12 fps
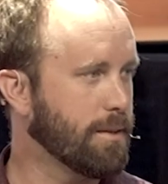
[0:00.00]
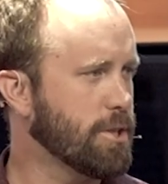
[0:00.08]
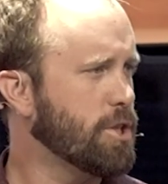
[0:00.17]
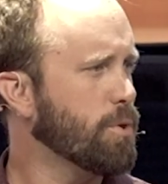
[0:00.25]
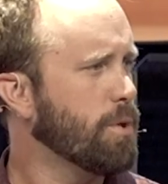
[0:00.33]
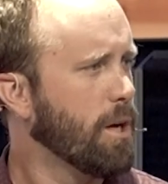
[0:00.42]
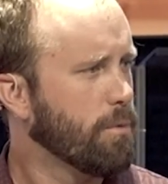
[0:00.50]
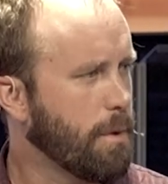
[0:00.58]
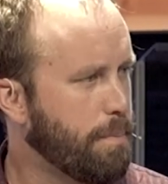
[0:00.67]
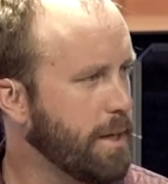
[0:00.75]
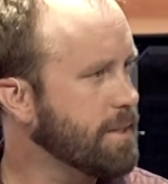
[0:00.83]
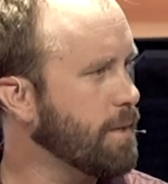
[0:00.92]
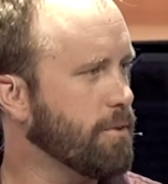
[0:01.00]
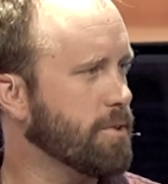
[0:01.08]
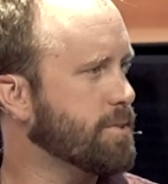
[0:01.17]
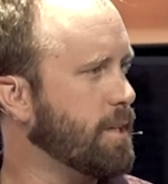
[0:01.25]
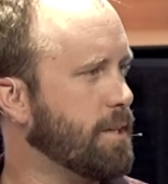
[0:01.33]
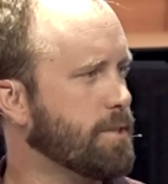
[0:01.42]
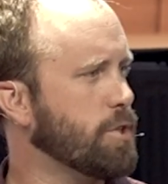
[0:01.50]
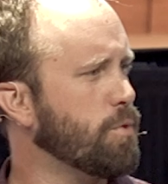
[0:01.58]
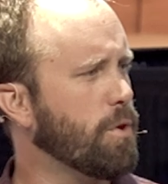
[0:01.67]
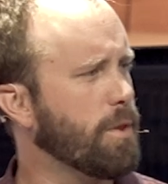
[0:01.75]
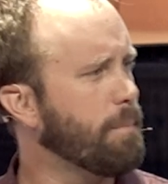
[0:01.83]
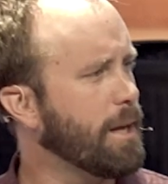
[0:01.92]
that you repent of your sins, that you
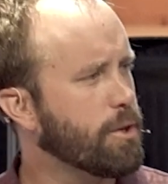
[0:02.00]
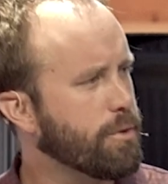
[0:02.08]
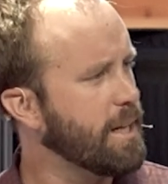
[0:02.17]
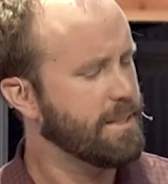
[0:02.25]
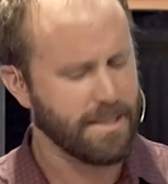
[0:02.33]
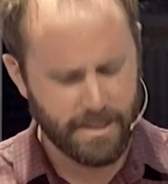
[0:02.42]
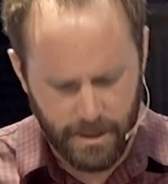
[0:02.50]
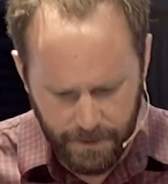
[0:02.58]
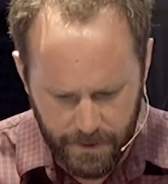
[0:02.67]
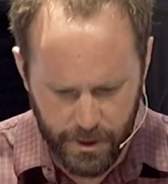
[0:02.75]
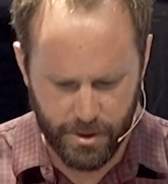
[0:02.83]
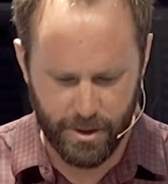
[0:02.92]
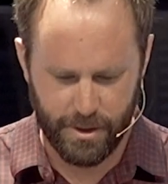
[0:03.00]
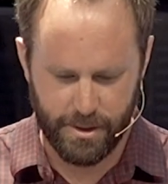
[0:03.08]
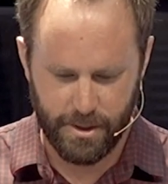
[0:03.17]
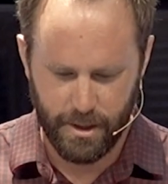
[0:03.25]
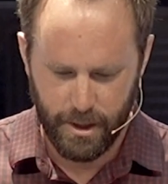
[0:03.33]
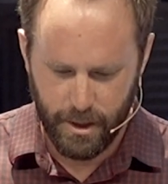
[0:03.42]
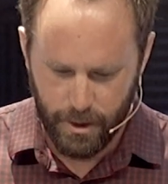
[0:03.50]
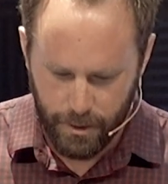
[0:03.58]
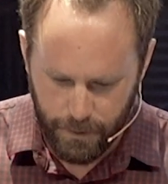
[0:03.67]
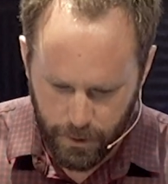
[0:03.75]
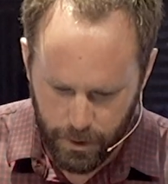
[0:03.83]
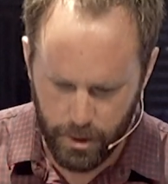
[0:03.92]
know that my grace is sufficient
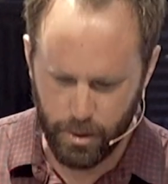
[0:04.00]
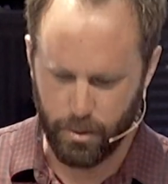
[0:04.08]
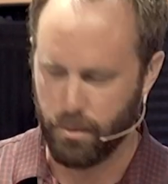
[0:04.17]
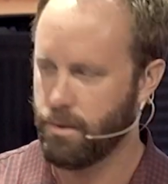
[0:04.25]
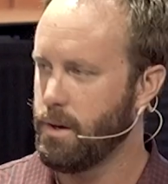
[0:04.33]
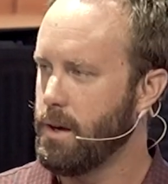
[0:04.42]
for you,